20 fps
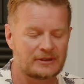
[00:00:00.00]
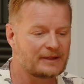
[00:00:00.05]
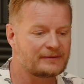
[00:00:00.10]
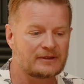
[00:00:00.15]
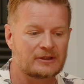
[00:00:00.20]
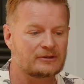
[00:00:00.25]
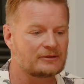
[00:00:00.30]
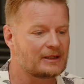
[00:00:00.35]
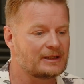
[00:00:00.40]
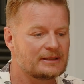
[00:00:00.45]
And I
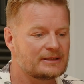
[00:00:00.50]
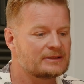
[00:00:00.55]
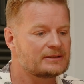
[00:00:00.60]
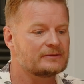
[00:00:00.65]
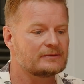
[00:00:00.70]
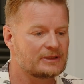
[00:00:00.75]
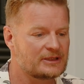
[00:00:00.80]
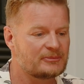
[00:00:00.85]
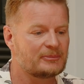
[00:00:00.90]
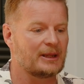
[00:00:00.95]
have the greatest
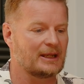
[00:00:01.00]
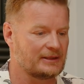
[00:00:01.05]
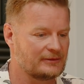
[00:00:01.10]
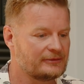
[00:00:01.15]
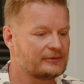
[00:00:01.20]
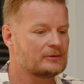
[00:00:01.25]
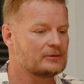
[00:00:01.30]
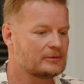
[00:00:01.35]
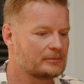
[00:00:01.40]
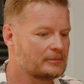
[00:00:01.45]
of respect
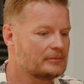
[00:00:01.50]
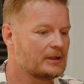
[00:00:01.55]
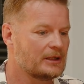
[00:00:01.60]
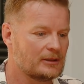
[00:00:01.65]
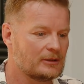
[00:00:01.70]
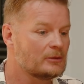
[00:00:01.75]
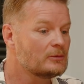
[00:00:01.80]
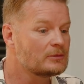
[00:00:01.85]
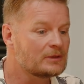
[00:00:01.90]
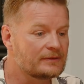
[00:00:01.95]
for
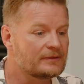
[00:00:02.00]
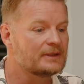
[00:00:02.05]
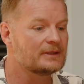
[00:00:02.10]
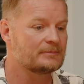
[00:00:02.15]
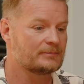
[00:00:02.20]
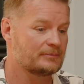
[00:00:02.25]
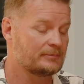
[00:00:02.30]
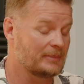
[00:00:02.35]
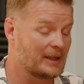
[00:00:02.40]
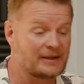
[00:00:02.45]
all of
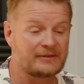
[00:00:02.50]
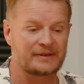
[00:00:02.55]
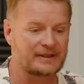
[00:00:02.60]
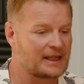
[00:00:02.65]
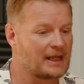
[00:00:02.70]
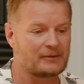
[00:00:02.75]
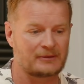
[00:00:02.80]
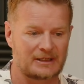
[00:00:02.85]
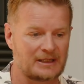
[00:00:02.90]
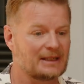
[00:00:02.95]
the benefit
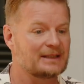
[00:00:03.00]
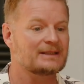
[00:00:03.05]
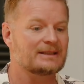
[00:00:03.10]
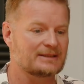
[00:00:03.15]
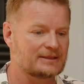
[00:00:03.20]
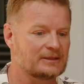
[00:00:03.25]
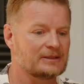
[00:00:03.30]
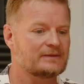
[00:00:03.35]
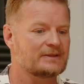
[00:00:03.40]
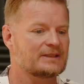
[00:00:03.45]
calculator
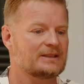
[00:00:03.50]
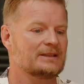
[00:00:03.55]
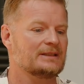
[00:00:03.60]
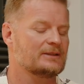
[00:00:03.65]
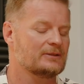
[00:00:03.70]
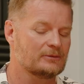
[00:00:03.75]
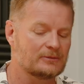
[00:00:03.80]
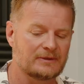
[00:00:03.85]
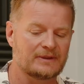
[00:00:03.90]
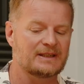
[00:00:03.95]

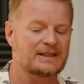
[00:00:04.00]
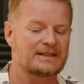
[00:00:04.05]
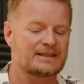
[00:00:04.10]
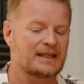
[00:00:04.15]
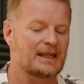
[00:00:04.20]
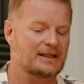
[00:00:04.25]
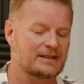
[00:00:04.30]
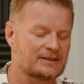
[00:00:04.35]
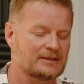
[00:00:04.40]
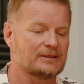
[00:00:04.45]
services and all of the
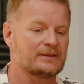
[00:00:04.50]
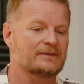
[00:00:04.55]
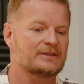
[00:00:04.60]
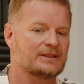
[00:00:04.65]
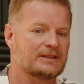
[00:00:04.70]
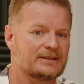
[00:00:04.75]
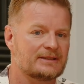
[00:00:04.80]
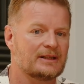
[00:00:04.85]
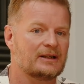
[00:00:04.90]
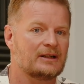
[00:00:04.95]
tech
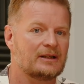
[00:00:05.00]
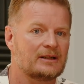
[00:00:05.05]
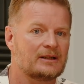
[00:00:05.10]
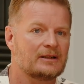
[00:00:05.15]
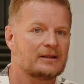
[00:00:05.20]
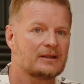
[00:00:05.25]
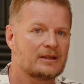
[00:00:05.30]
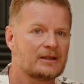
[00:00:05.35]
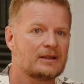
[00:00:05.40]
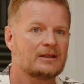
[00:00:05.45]
services that
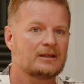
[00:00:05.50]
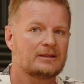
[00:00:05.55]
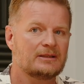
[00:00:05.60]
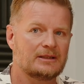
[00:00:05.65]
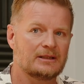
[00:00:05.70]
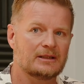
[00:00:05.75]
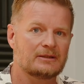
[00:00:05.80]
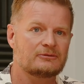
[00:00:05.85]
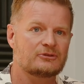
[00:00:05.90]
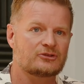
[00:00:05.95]
are,
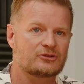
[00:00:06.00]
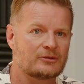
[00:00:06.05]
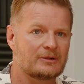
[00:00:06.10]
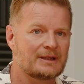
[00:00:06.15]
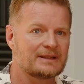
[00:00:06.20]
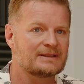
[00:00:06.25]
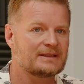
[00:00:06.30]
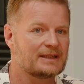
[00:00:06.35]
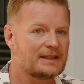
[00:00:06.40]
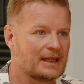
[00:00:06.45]

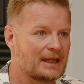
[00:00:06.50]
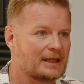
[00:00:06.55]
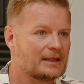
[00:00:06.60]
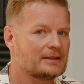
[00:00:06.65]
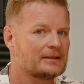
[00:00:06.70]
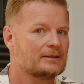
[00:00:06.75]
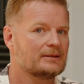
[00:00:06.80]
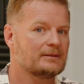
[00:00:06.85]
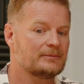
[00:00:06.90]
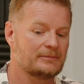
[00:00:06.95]
trying to
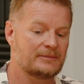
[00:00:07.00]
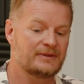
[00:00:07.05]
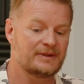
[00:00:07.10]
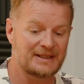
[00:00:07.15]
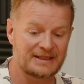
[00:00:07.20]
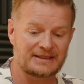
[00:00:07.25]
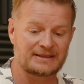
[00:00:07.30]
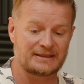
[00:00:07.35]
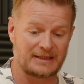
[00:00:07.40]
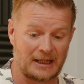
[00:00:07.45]
get
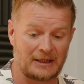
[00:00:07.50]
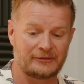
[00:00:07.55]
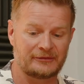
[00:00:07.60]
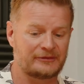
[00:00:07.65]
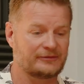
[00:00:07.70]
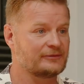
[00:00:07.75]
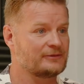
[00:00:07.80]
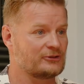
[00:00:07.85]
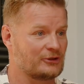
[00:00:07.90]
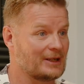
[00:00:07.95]
this
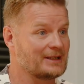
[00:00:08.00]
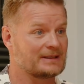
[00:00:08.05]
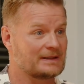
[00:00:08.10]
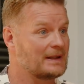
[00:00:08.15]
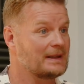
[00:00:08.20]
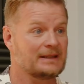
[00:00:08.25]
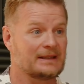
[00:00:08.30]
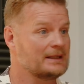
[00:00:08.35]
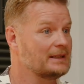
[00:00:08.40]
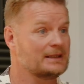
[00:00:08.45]
stuff
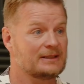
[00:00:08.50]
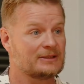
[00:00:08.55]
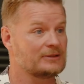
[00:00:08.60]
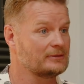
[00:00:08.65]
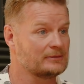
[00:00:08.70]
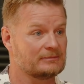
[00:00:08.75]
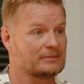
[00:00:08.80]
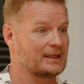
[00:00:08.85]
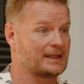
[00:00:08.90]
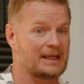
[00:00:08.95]
translated
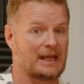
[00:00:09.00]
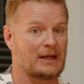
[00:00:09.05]
into a